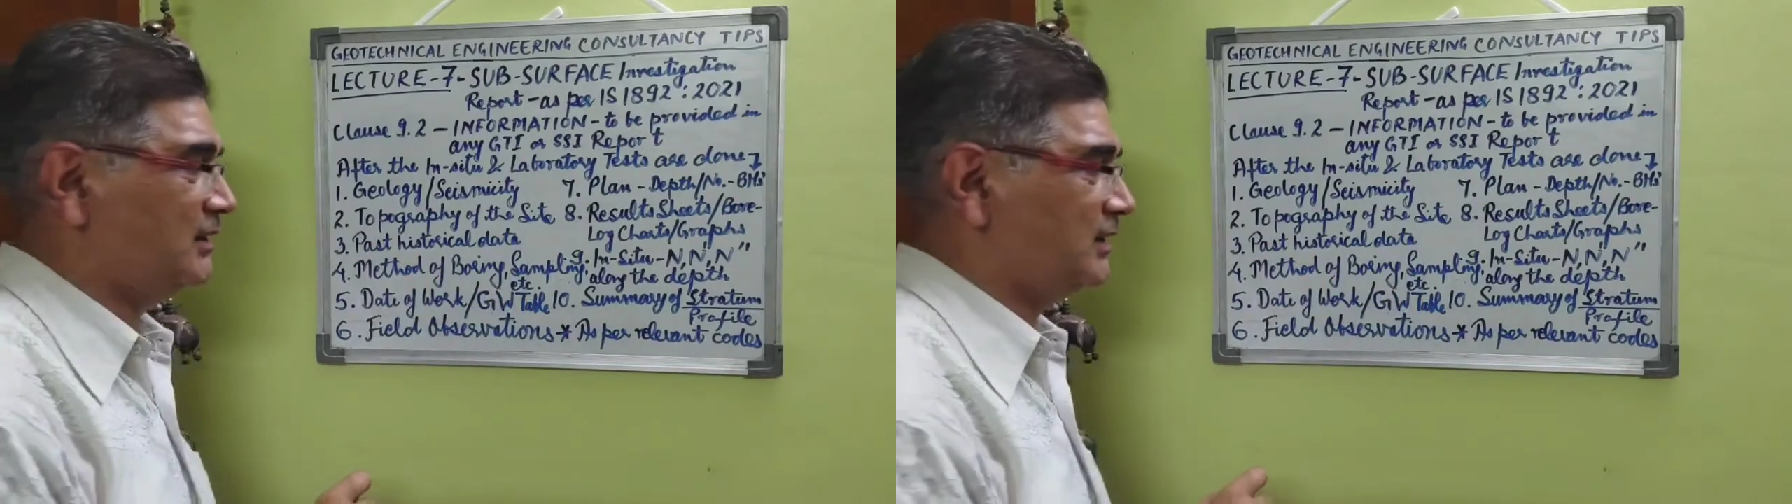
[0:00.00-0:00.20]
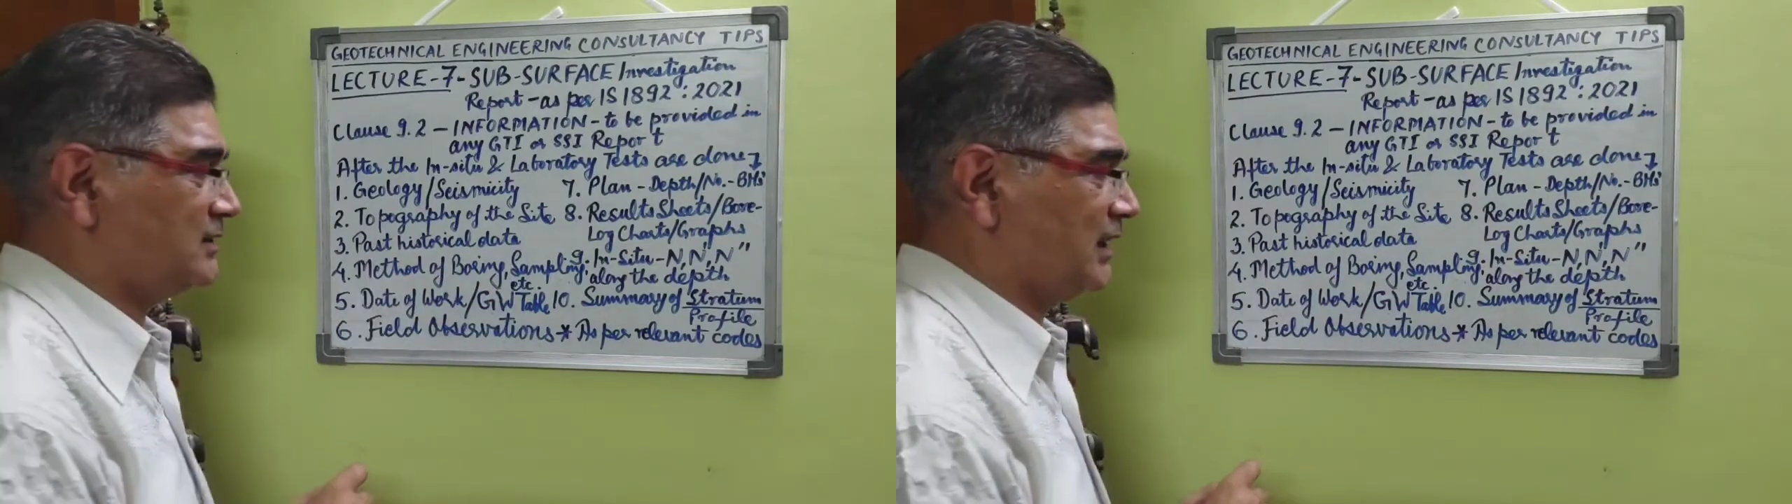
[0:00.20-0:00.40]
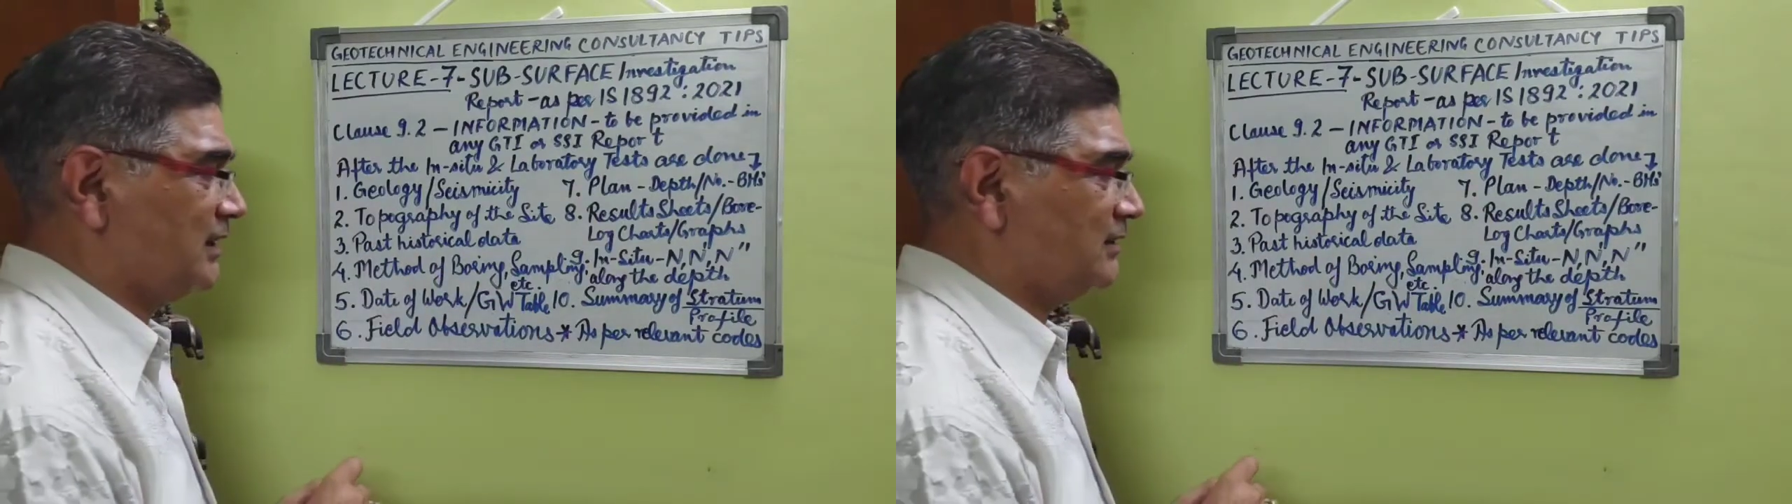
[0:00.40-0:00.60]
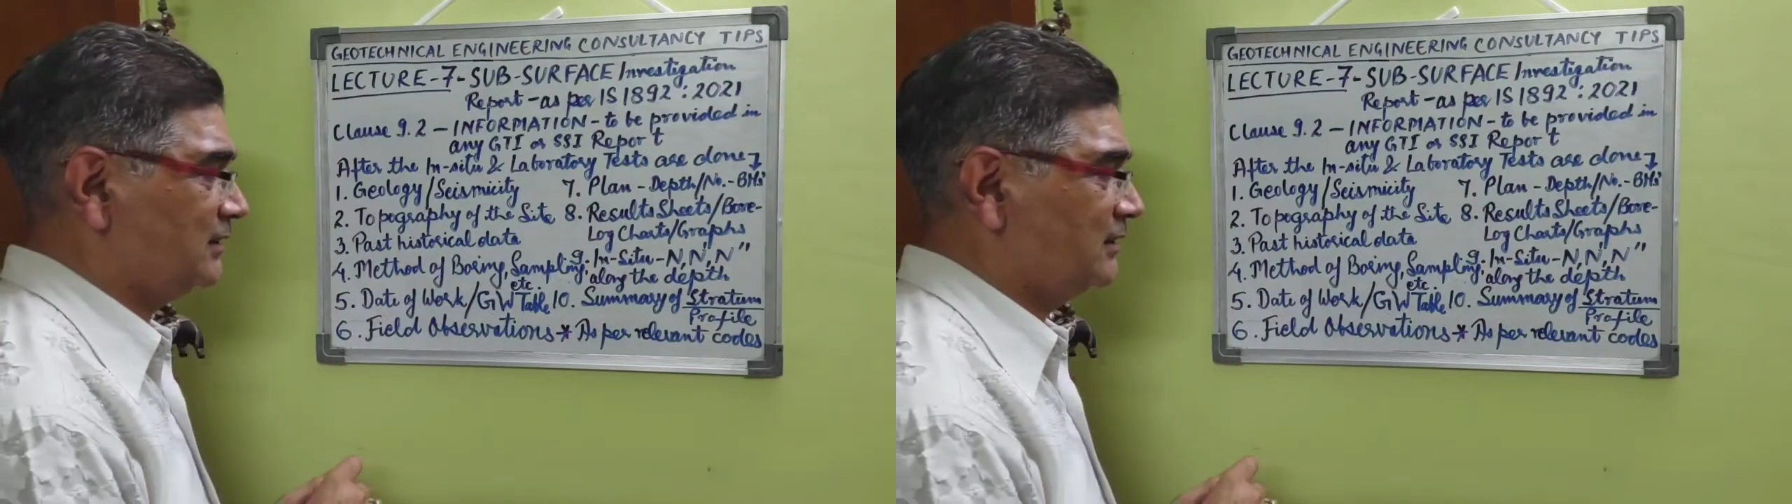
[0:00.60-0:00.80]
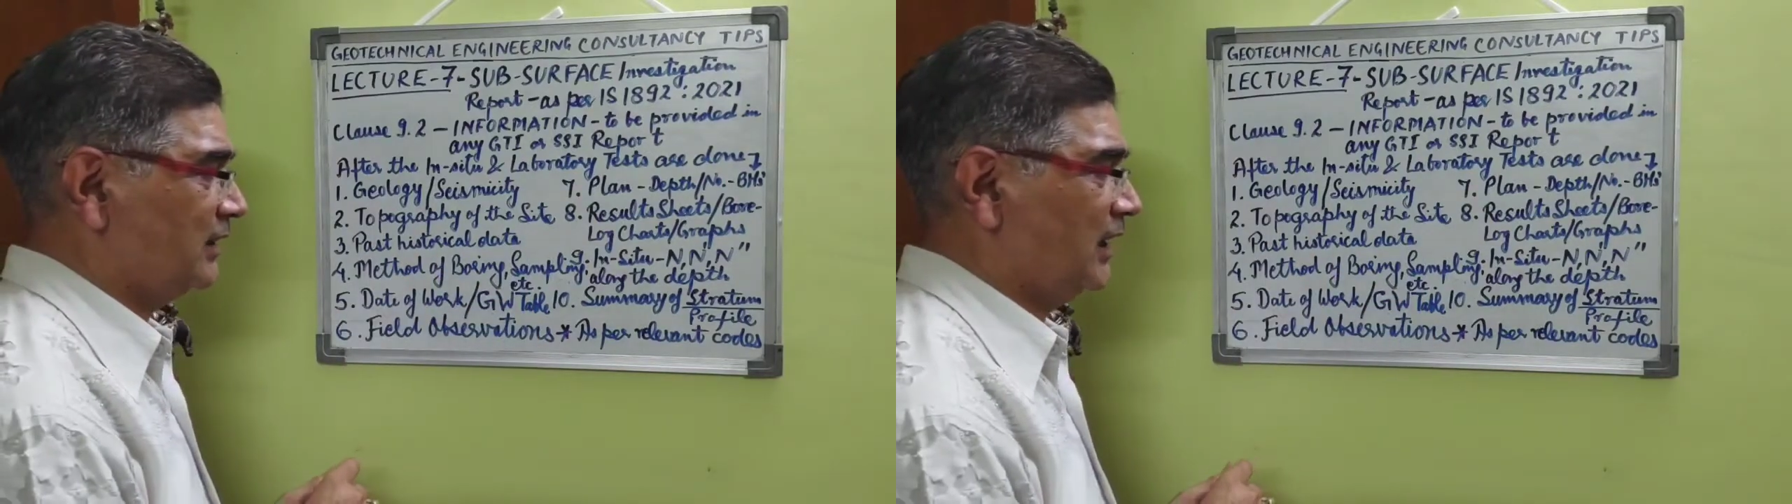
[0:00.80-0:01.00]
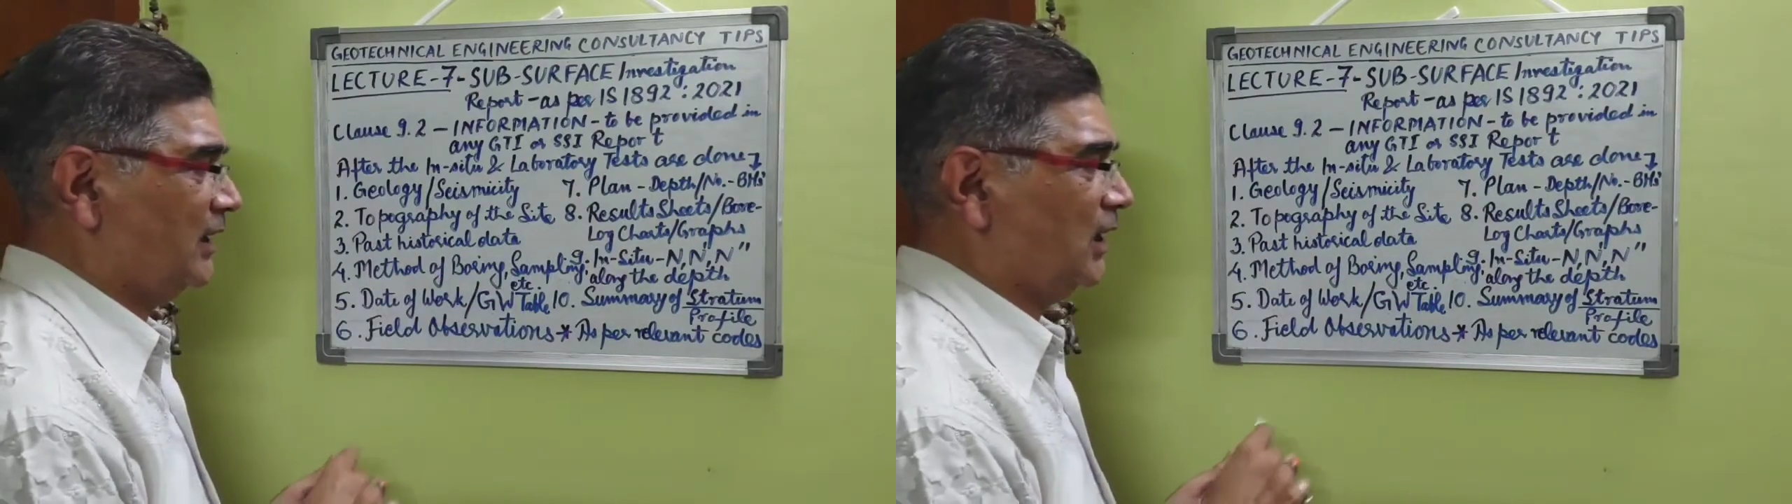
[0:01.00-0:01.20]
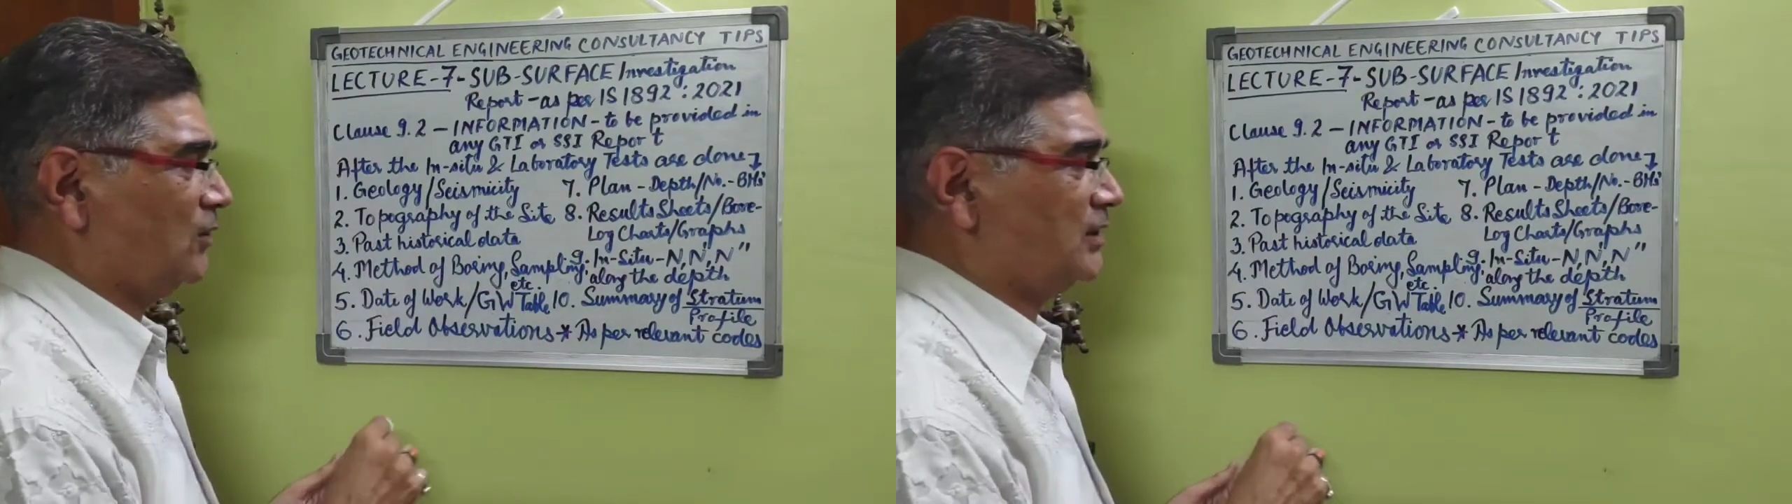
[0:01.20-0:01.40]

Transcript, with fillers: at the site, and now